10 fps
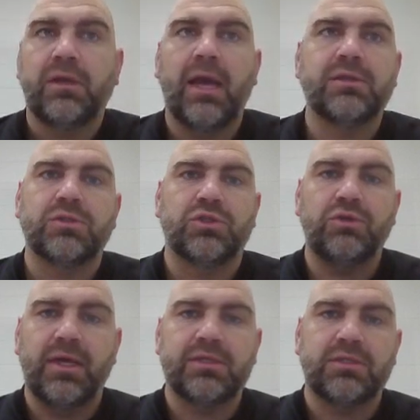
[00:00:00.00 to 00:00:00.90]
Okay, so the 2
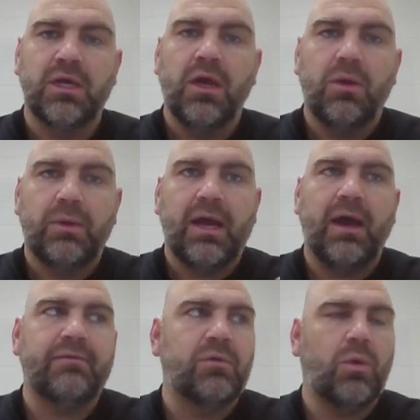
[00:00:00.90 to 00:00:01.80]
dice, we
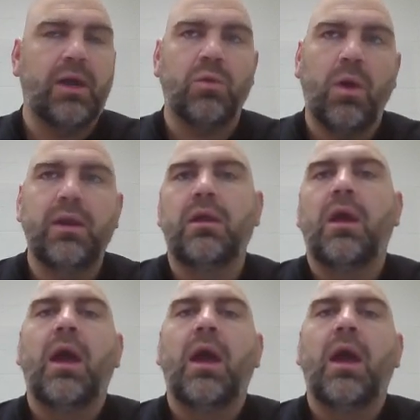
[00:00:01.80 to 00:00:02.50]
have 1 and 1,